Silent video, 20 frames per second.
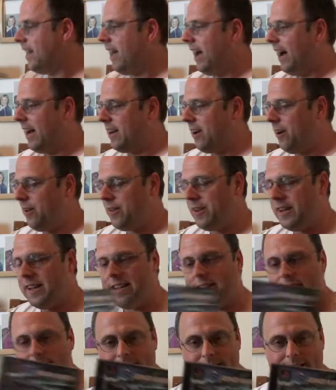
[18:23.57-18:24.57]
I got
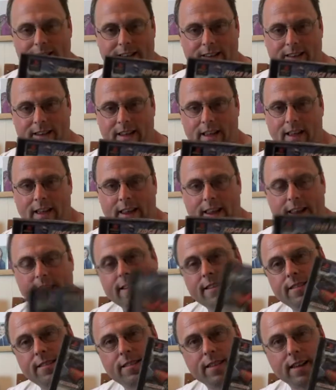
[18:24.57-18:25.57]
this for
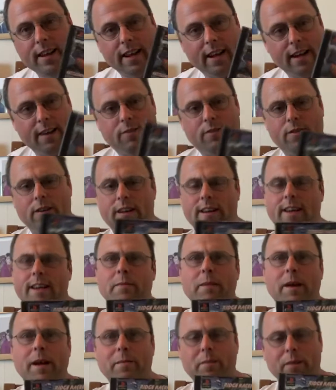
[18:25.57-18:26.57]

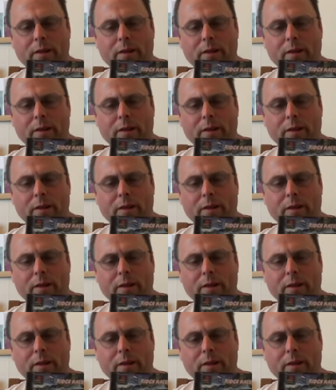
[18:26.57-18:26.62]
eBay